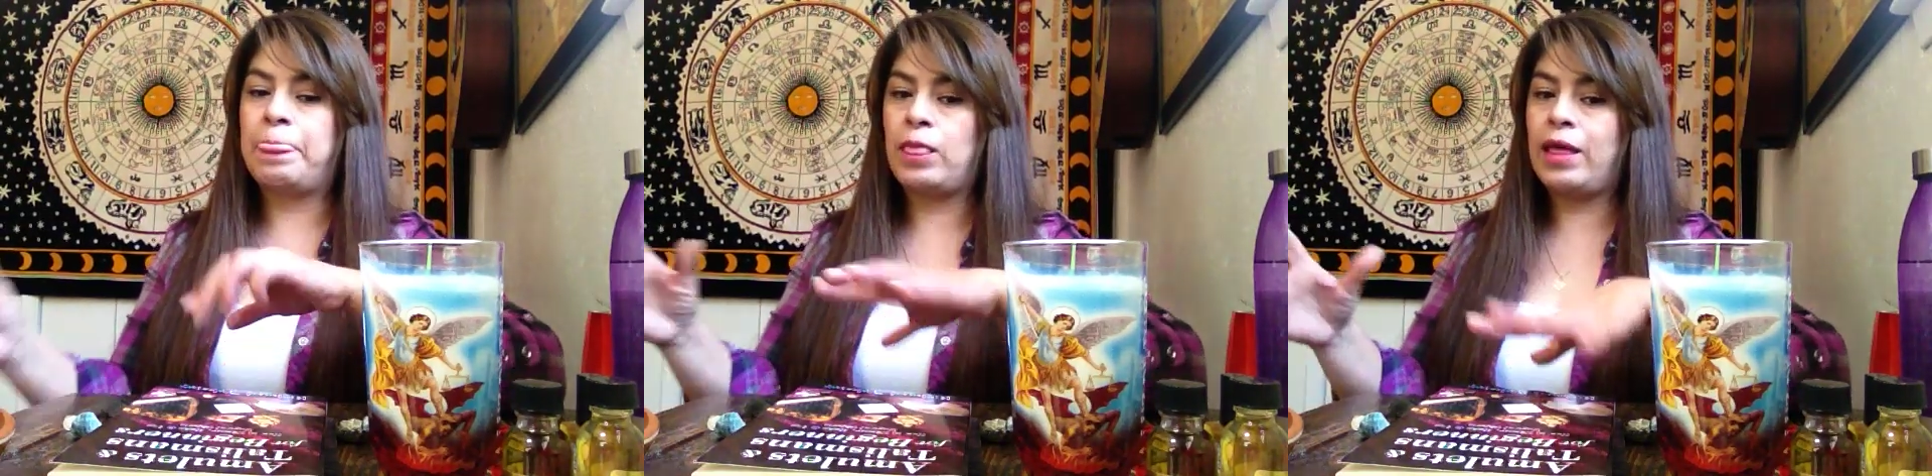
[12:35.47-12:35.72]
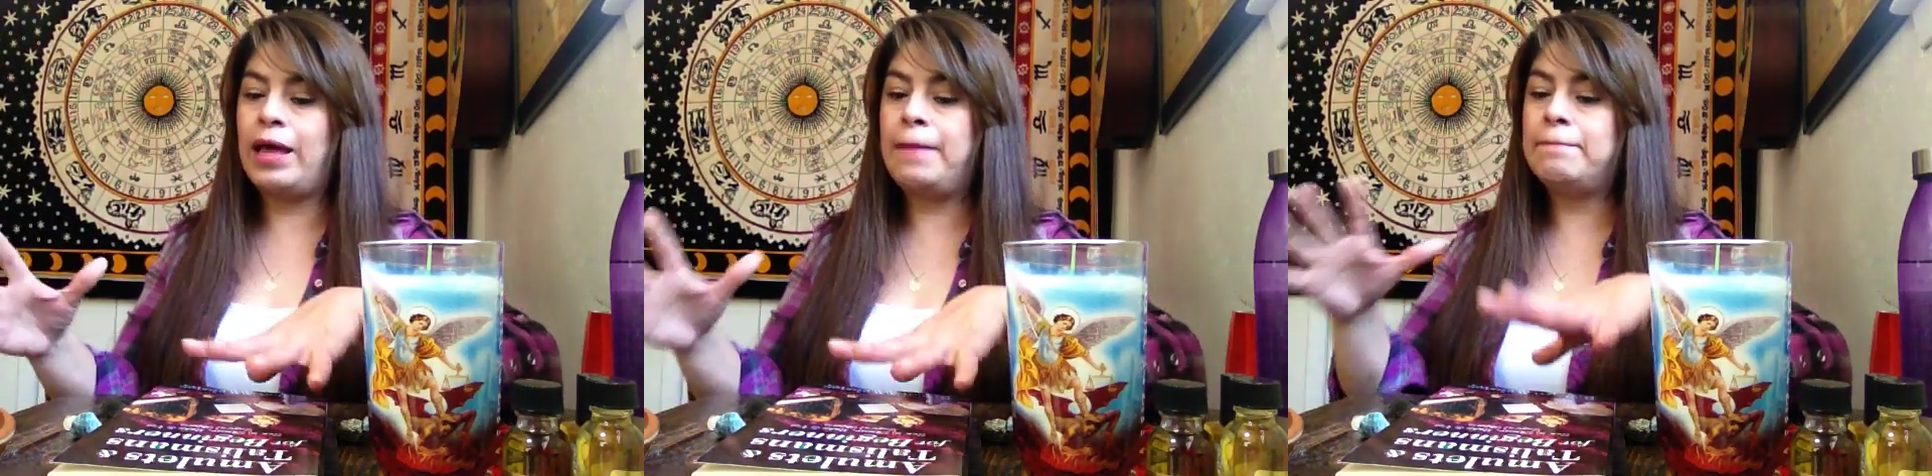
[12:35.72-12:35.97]

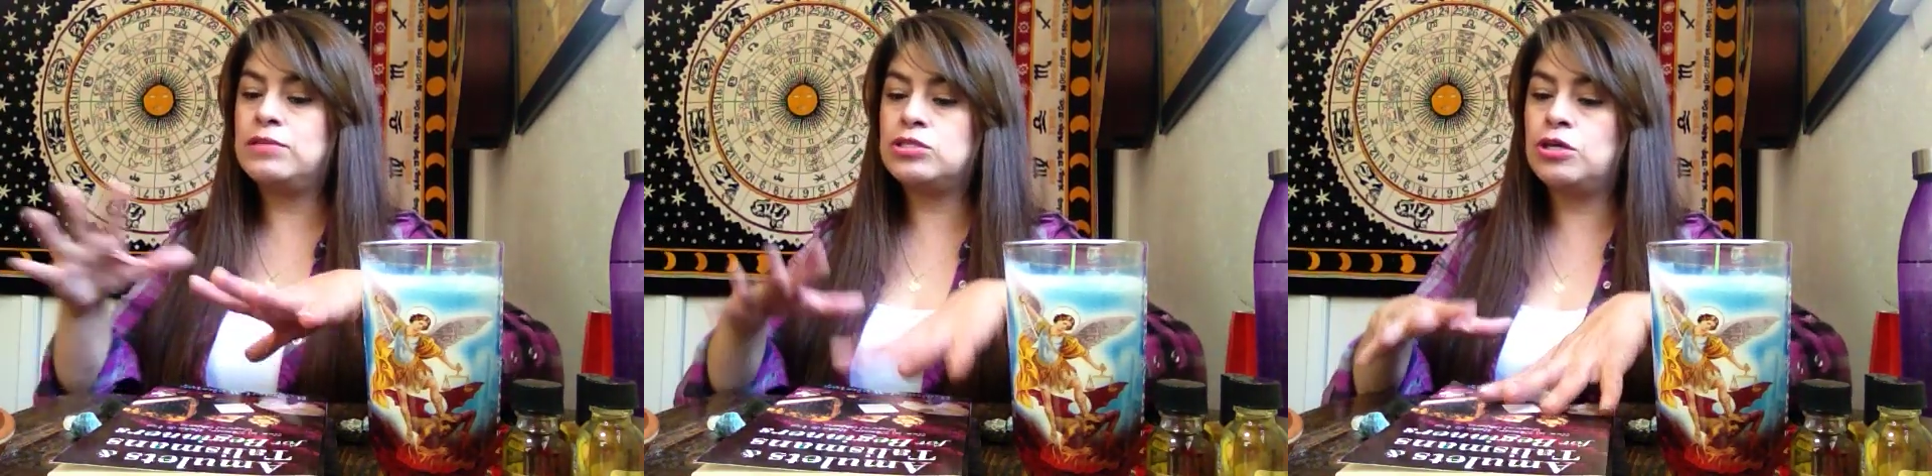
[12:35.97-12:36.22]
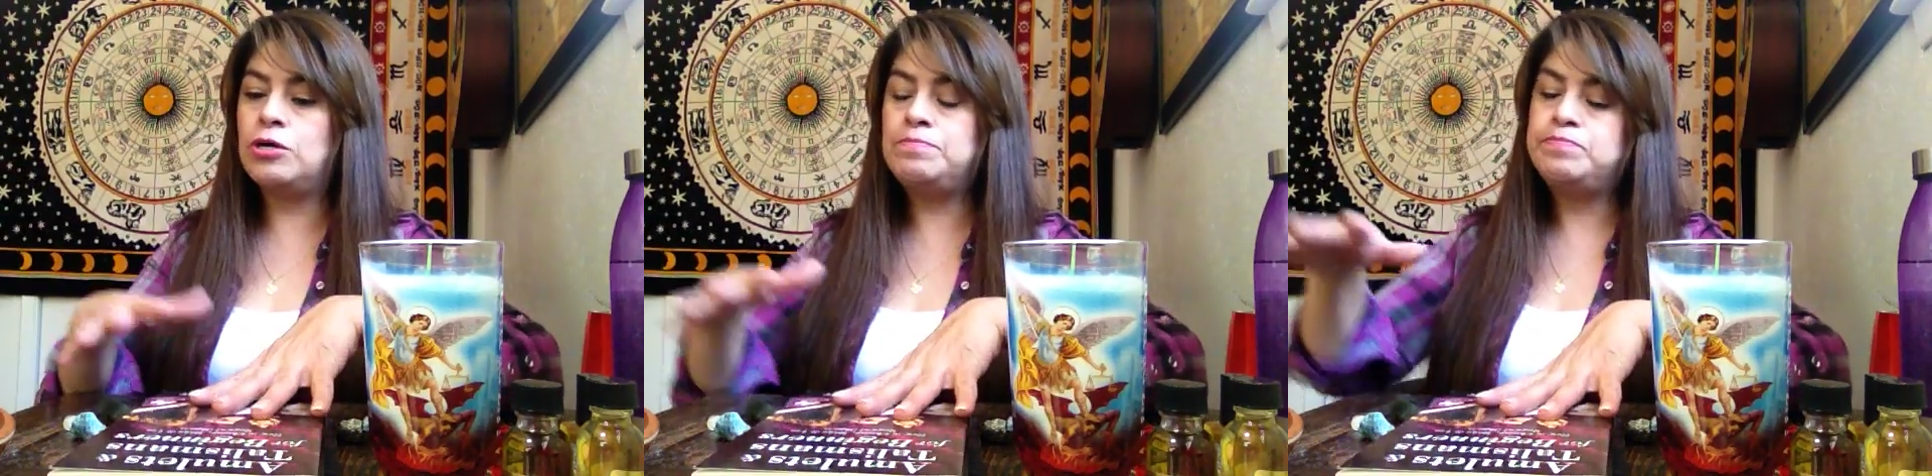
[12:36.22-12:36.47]
okay
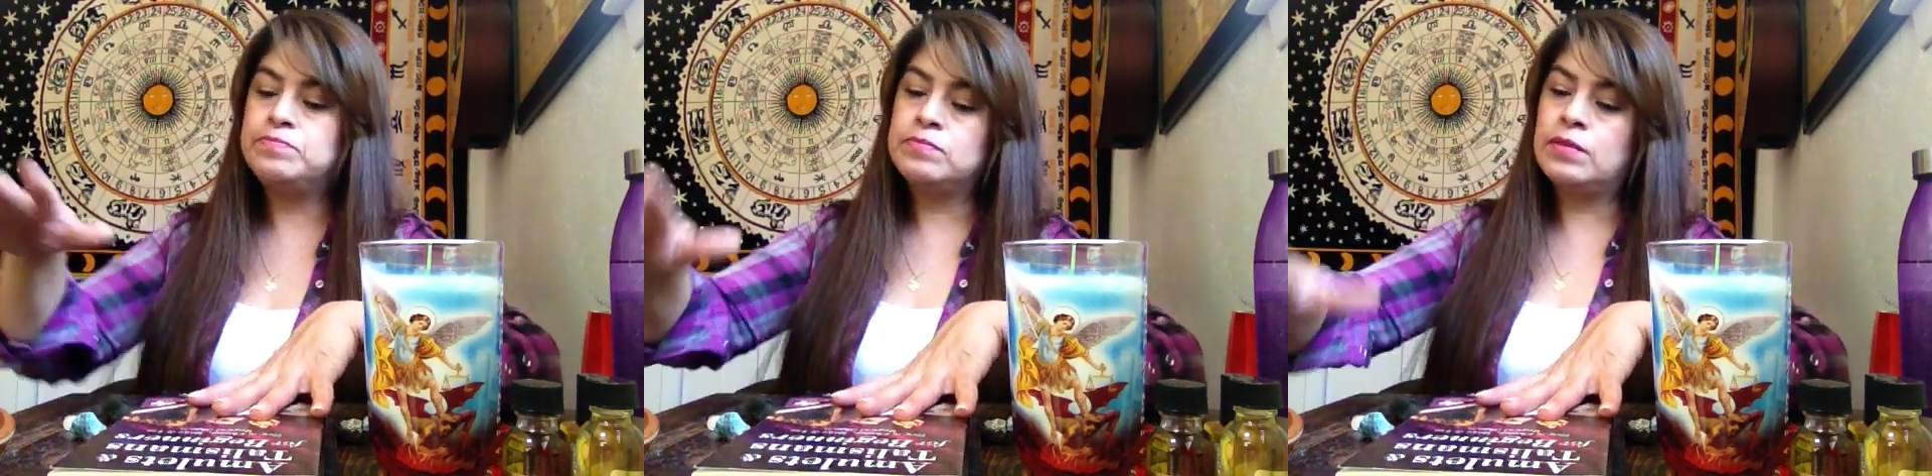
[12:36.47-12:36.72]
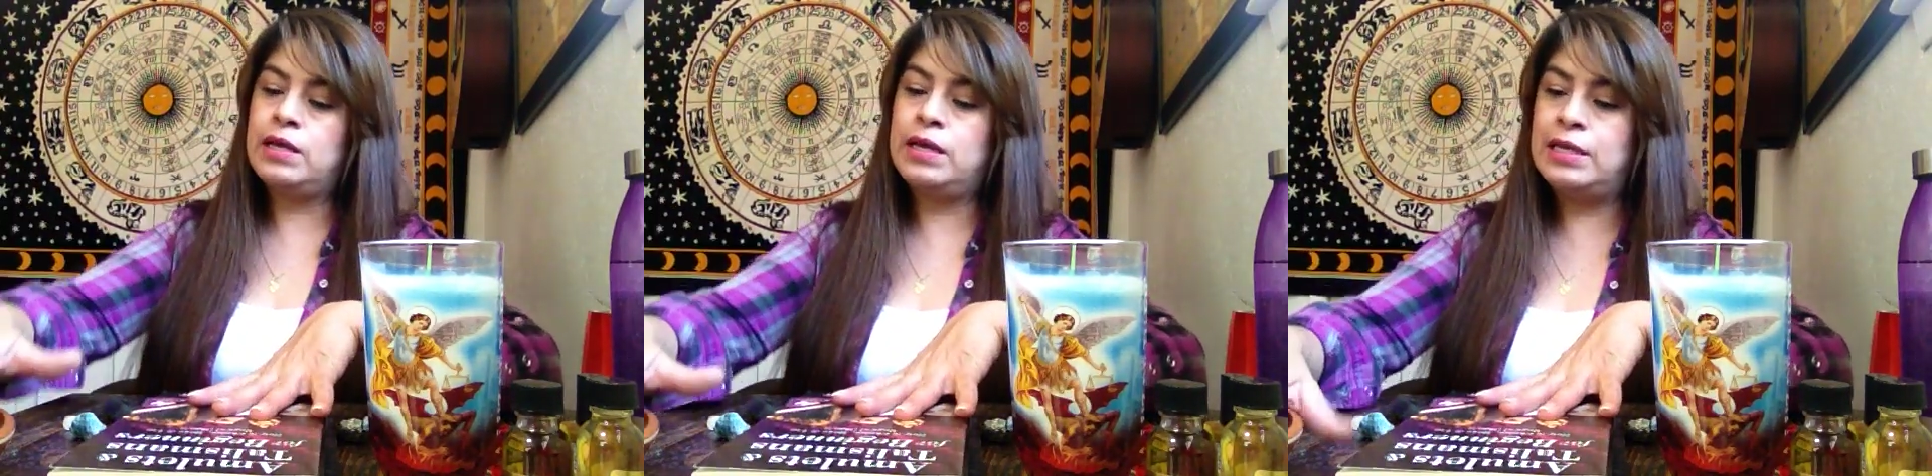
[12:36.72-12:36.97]
so
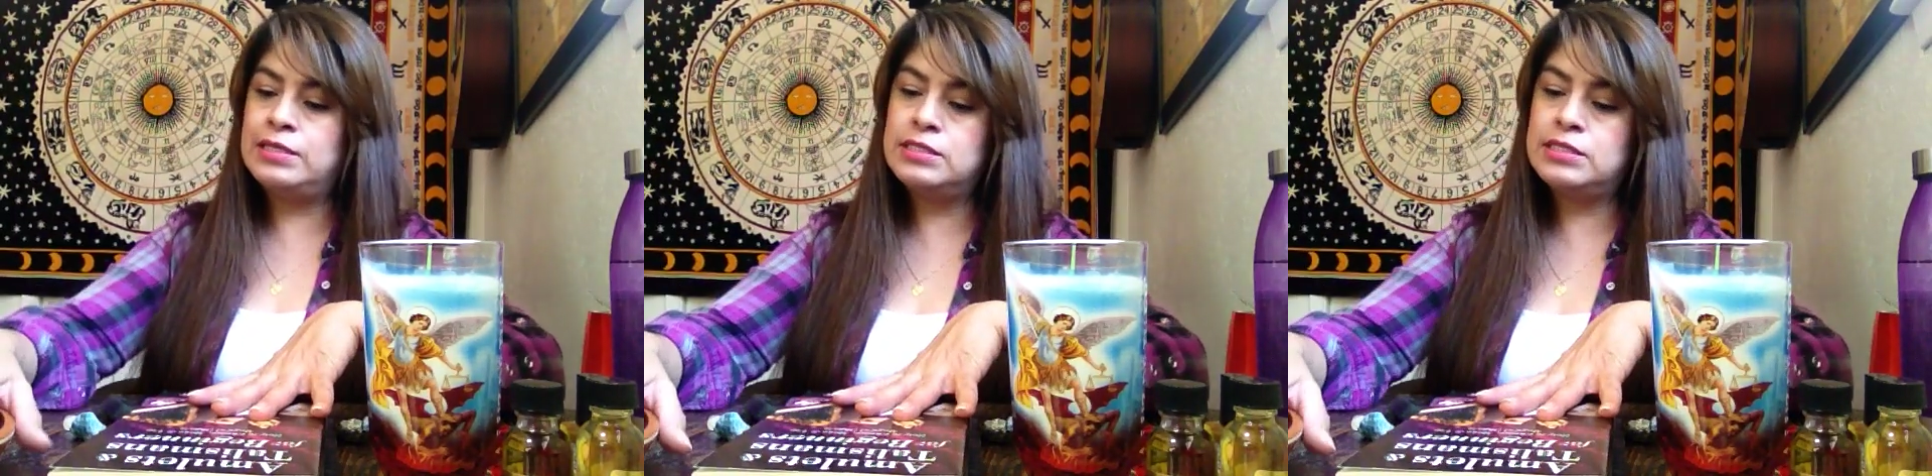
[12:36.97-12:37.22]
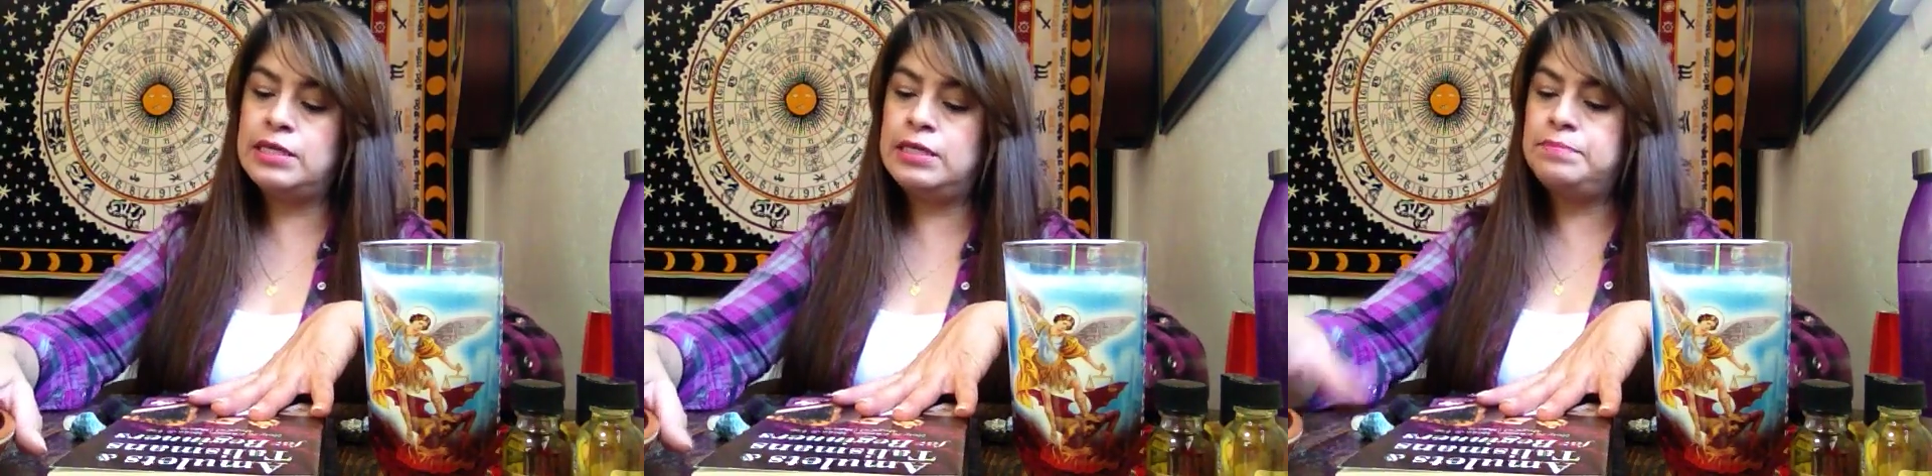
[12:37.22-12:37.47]

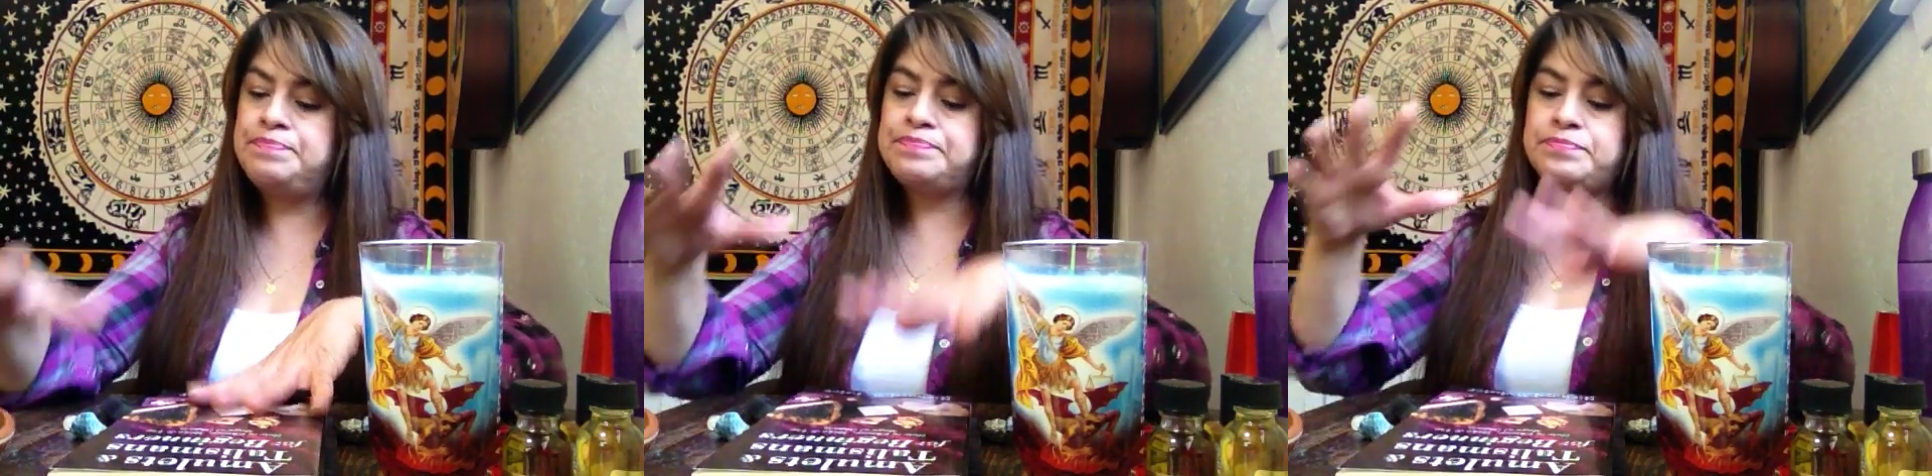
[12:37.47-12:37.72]
cleansing